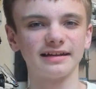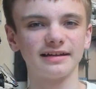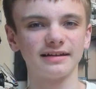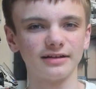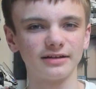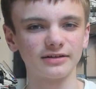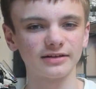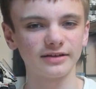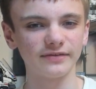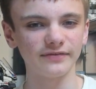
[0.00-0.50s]

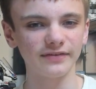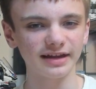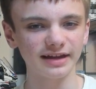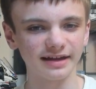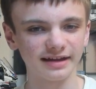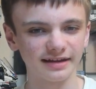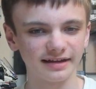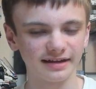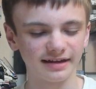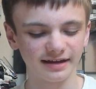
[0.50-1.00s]
look of it
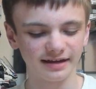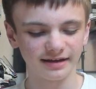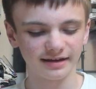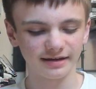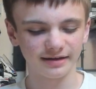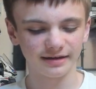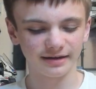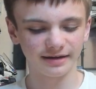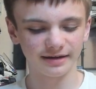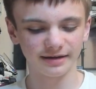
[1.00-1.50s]

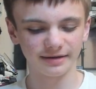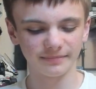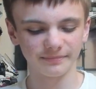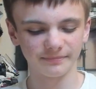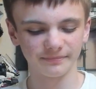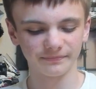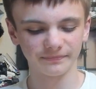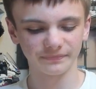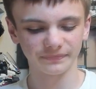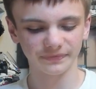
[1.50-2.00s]

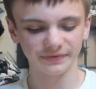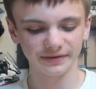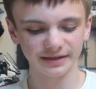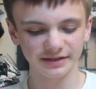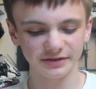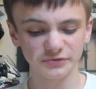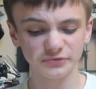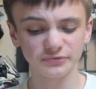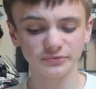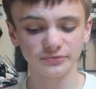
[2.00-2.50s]

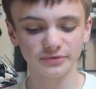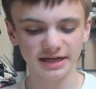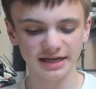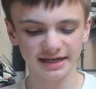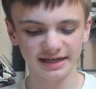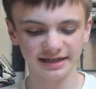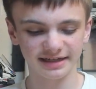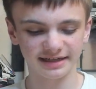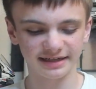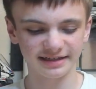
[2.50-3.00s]
is
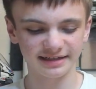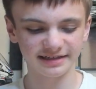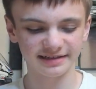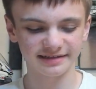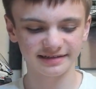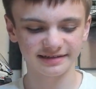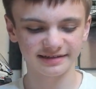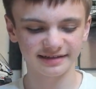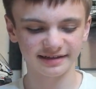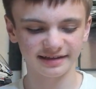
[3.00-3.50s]
really
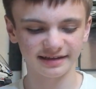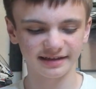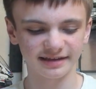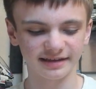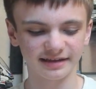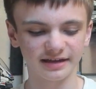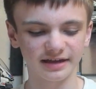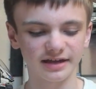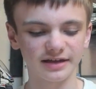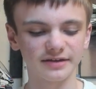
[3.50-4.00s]
nice, and that
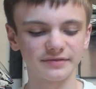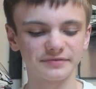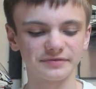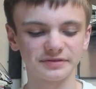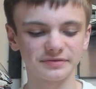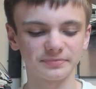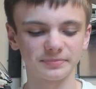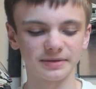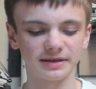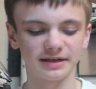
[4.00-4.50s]
the curves
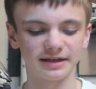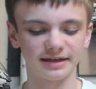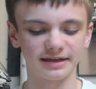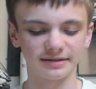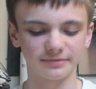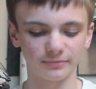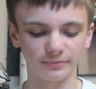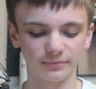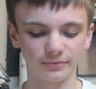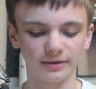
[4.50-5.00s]
have been
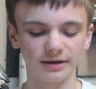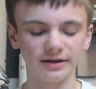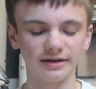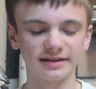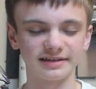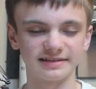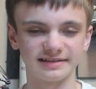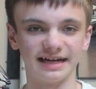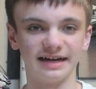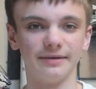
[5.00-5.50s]
like
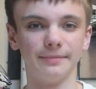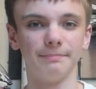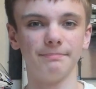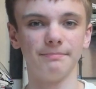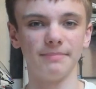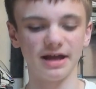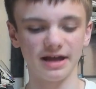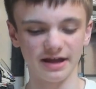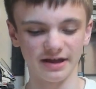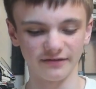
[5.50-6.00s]
worked out
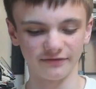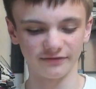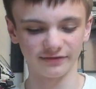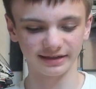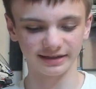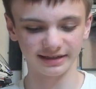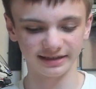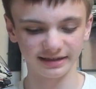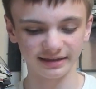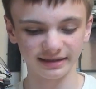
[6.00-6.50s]

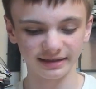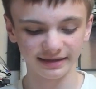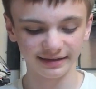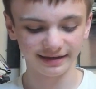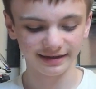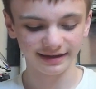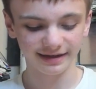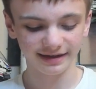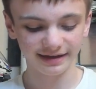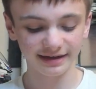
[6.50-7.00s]
perfectly.
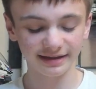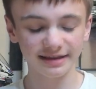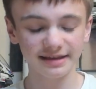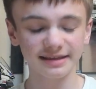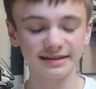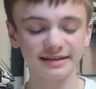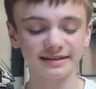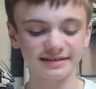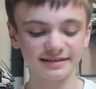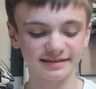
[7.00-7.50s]
And I think
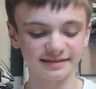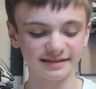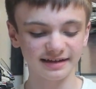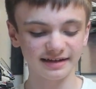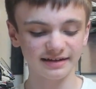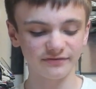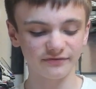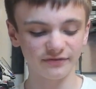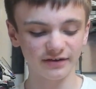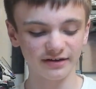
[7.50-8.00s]
that this is
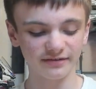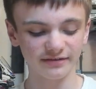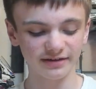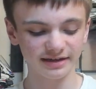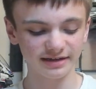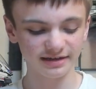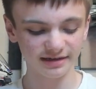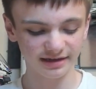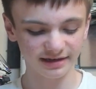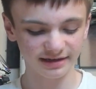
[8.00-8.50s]
a very
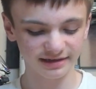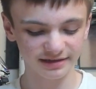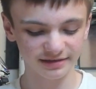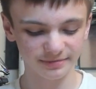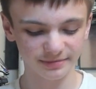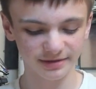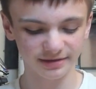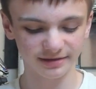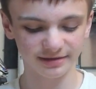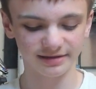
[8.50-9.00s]
nice
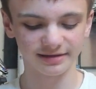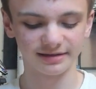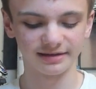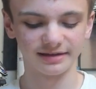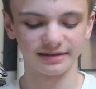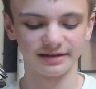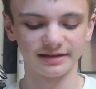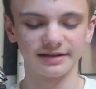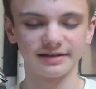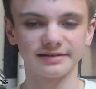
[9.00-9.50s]
model.
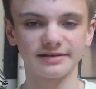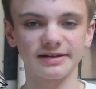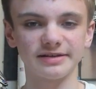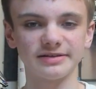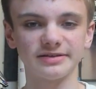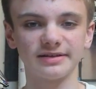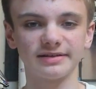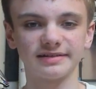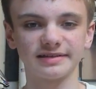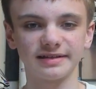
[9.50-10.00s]
So as
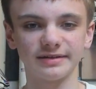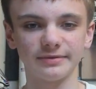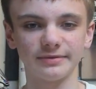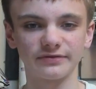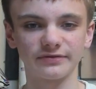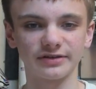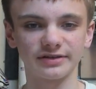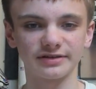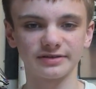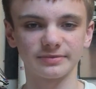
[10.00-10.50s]
you can see, we've
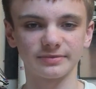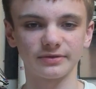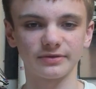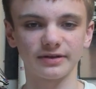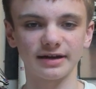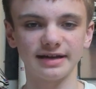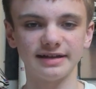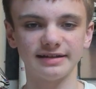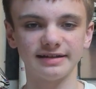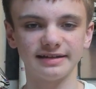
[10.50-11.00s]
got some
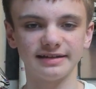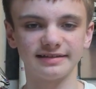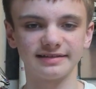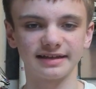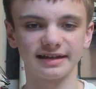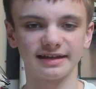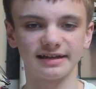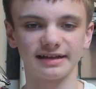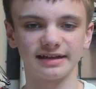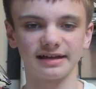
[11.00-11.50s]
grey
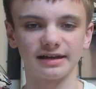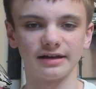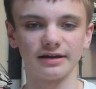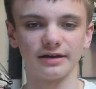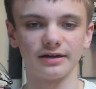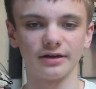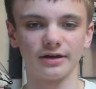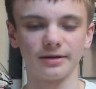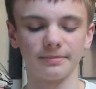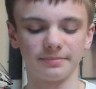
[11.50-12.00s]
detailing
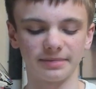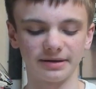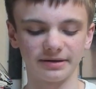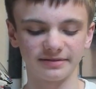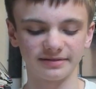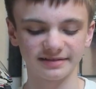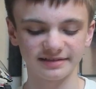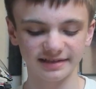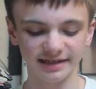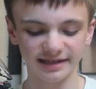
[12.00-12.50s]
on
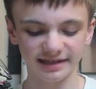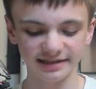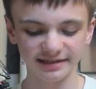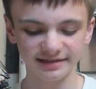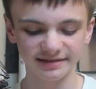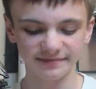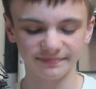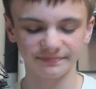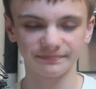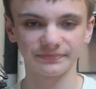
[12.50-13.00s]
both
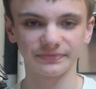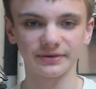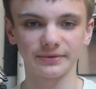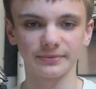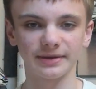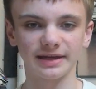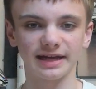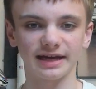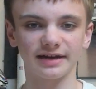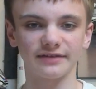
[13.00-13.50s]
sides.
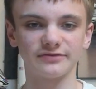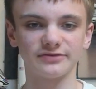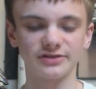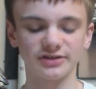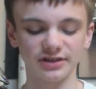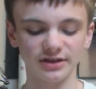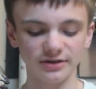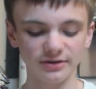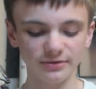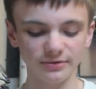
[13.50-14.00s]
We have
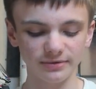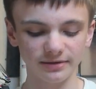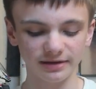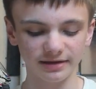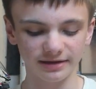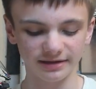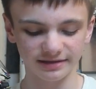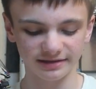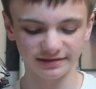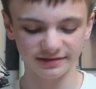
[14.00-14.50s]
two
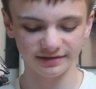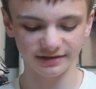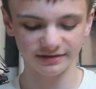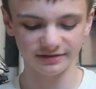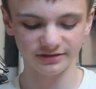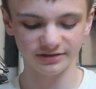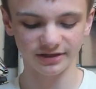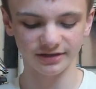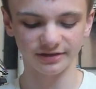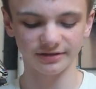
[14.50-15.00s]
guns on
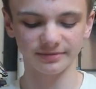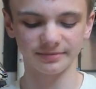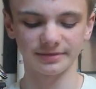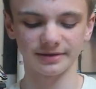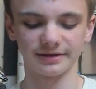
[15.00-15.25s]
top